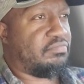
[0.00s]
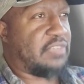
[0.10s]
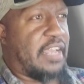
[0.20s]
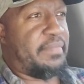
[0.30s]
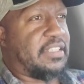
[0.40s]

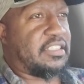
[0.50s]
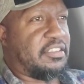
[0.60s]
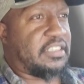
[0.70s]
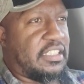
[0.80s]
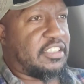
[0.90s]
That makes no
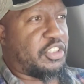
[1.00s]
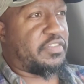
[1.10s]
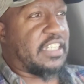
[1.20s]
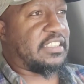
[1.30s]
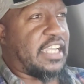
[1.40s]
sense. So if
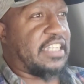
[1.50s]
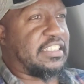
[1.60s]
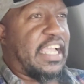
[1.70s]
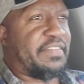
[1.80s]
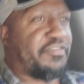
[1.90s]
that's the case,
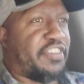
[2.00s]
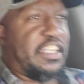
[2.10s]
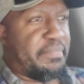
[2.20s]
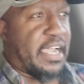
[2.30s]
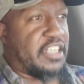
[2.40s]
then have the
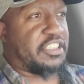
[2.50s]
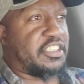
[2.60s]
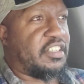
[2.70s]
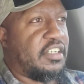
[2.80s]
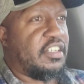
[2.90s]
fleet
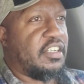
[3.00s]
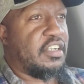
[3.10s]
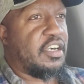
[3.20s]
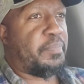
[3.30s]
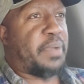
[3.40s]
manager
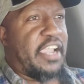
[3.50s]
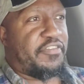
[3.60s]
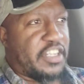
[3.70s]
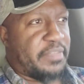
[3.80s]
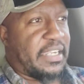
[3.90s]
pay
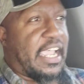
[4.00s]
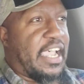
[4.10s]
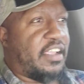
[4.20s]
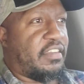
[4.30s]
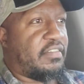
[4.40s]
for the
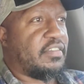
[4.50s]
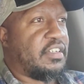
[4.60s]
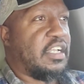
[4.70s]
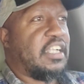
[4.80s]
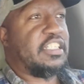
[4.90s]
mechanic,
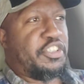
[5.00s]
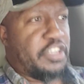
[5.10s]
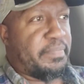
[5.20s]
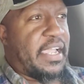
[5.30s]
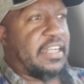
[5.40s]
do
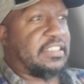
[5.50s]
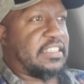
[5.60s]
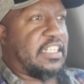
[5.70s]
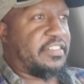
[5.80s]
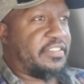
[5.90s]
the maintenance
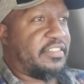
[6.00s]
stuff.